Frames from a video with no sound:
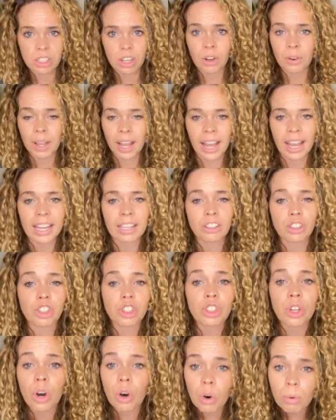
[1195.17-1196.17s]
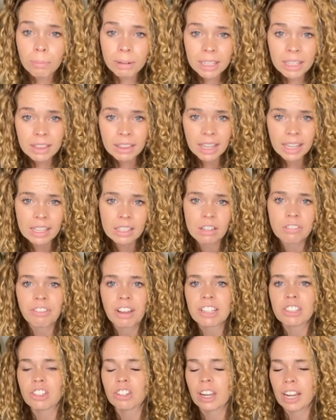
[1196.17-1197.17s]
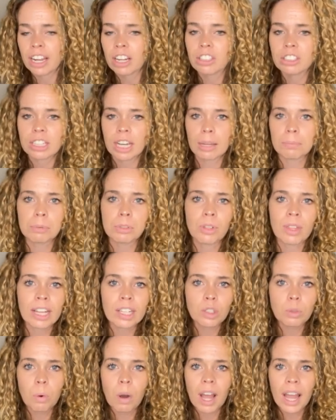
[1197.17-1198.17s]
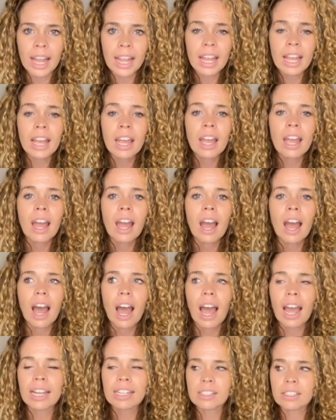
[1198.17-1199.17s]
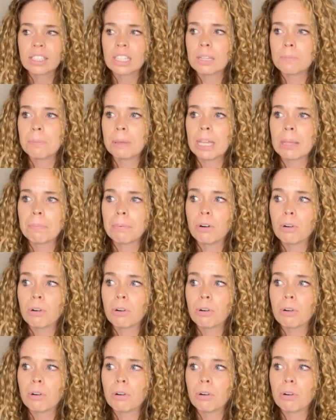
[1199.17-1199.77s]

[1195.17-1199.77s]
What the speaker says: okay? So many things affect your hair type. So that's why I see people,